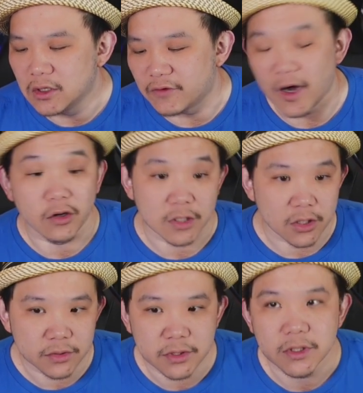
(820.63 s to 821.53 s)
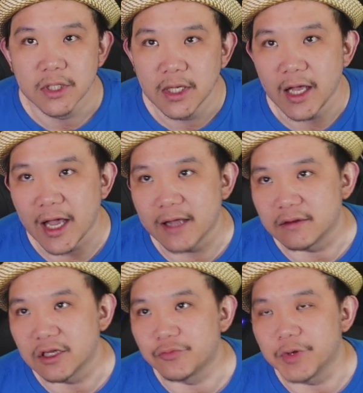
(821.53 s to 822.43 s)
of all the notes,
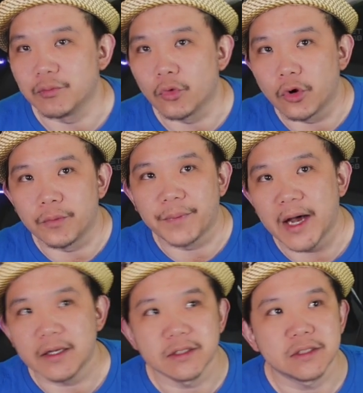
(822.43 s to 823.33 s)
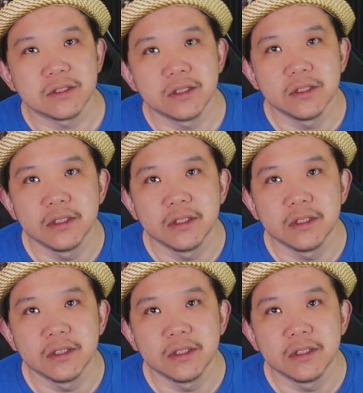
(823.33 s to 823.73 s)
and a little bit more balanced,